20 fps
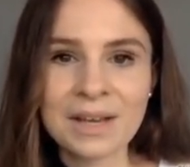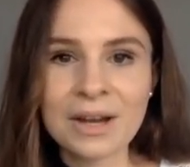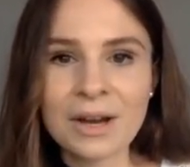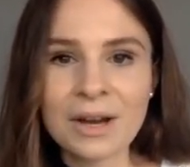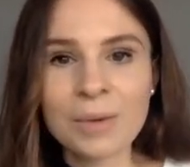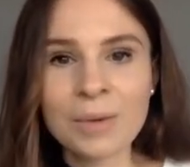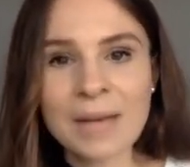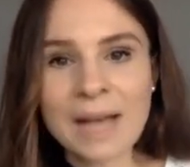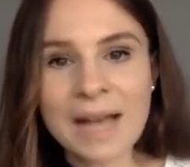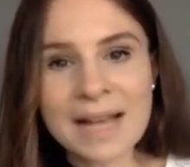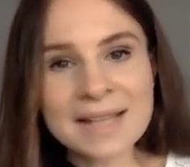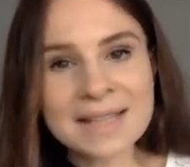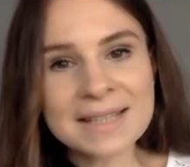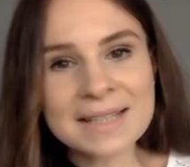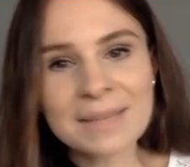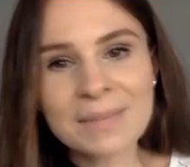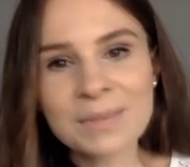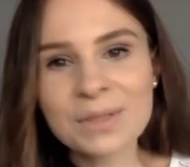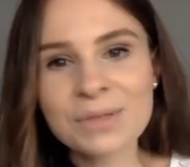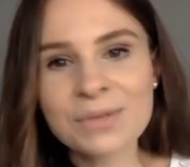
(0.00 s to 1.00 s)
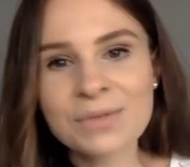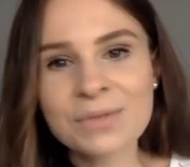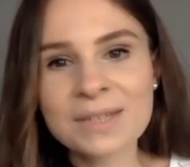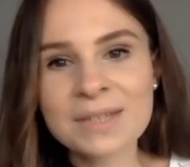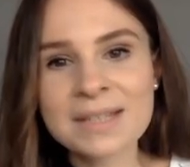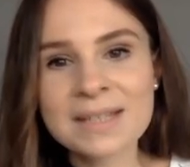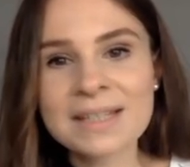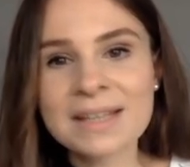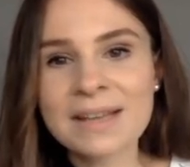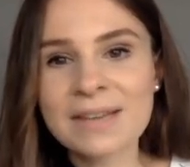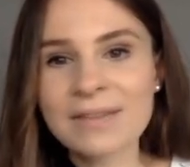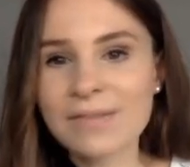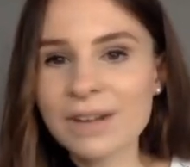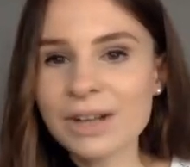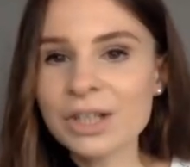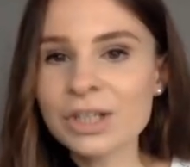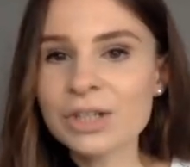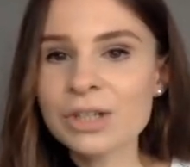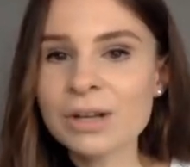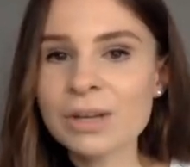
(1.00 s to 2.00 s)
We asked them to visit a
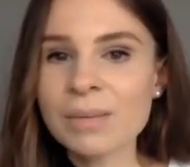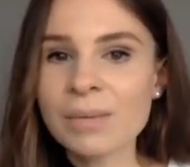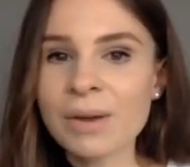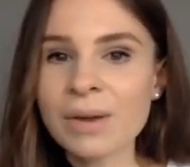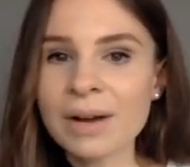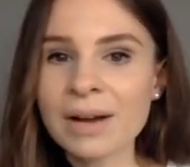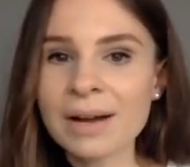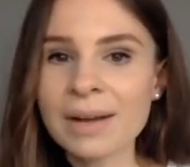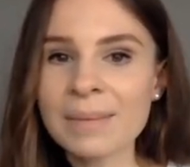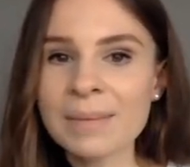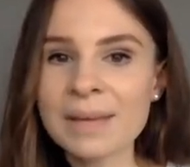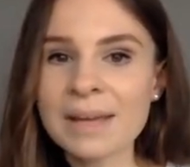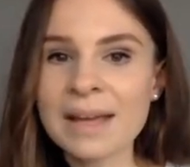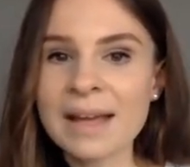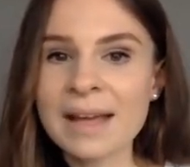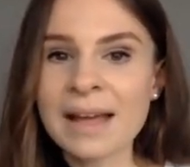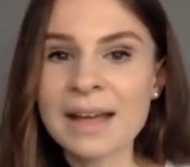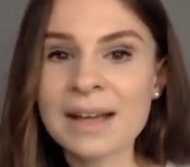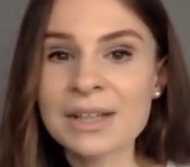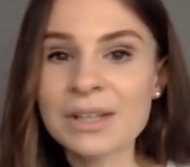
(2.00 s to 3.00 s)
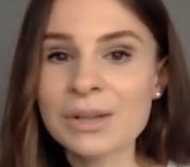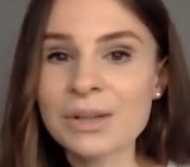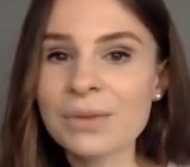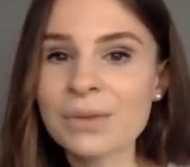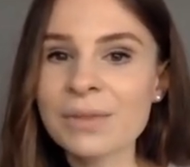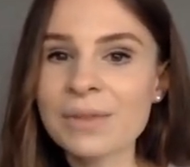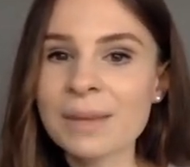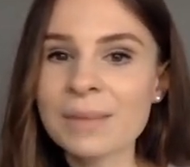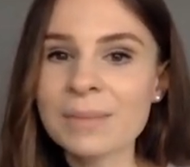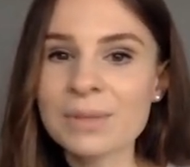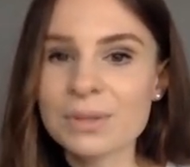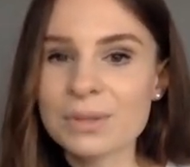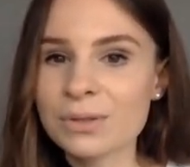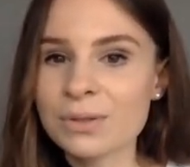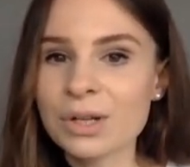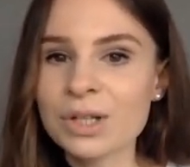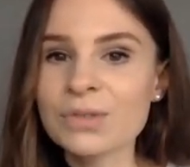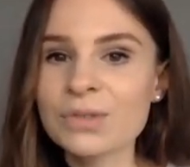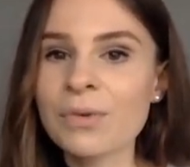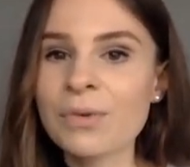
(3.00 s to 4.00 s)
functional mock-up and told them to
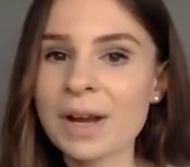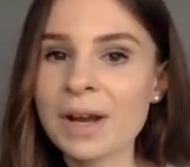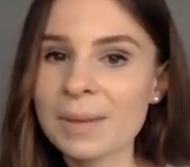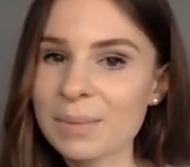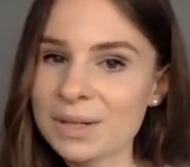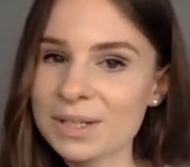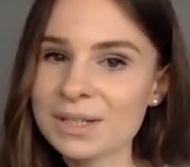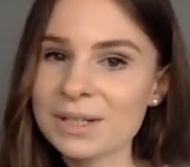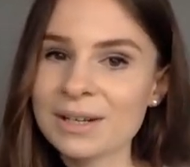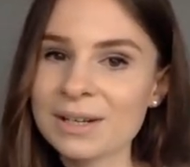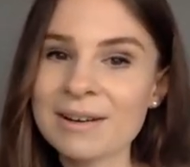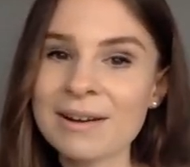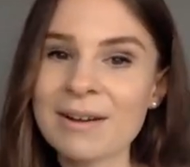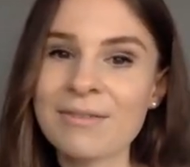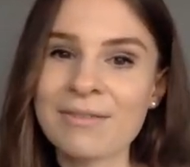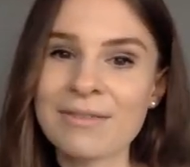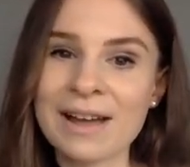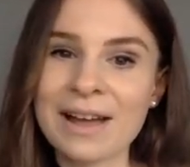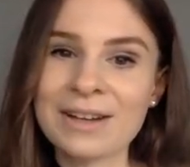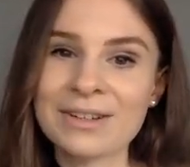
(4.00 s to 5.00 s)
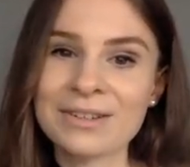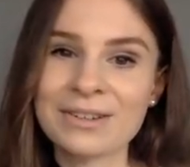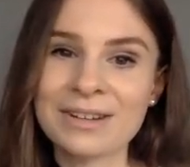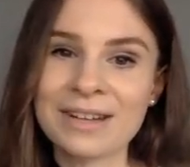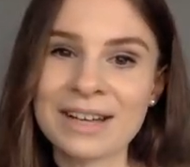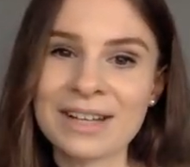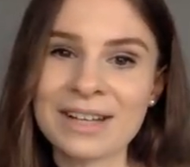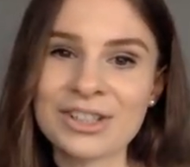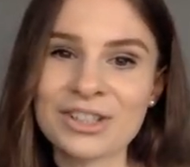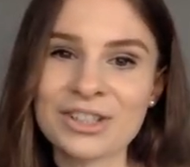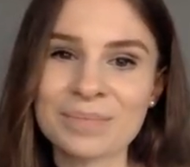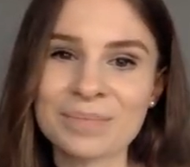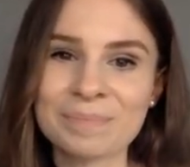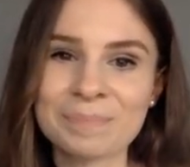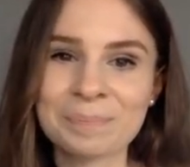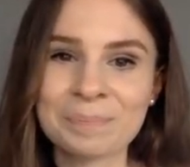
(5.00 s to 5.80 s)
search for a particular flight connection.